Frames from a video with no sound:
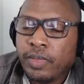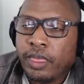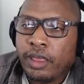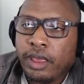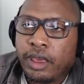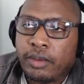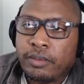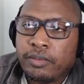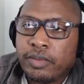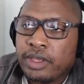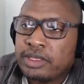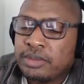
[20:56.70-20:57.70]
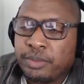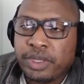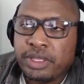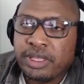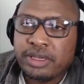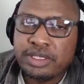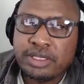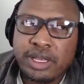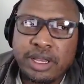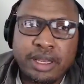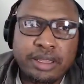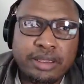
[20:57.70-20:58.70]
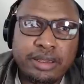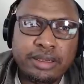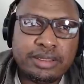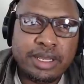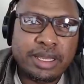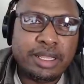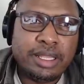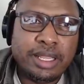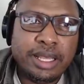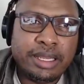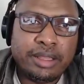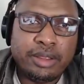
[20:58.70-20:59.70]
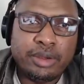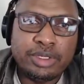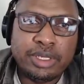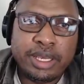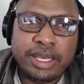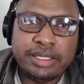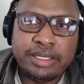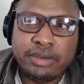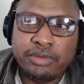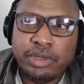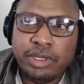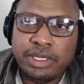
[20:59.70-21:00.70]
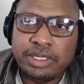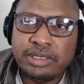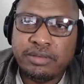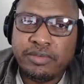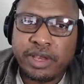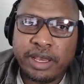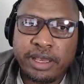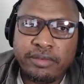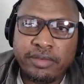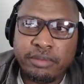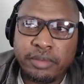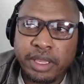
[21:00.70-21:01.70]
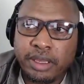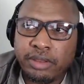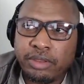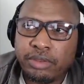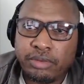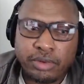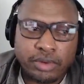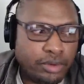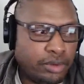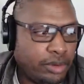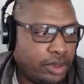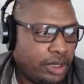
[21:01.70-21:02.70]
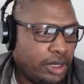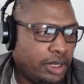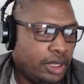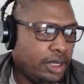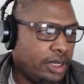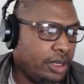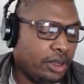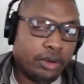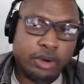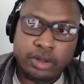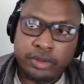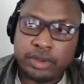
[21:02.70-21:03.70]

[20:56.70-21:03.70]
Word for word: Yeah, it's but there's not there's not a lot of those guys that really survive and make it through, you know, all the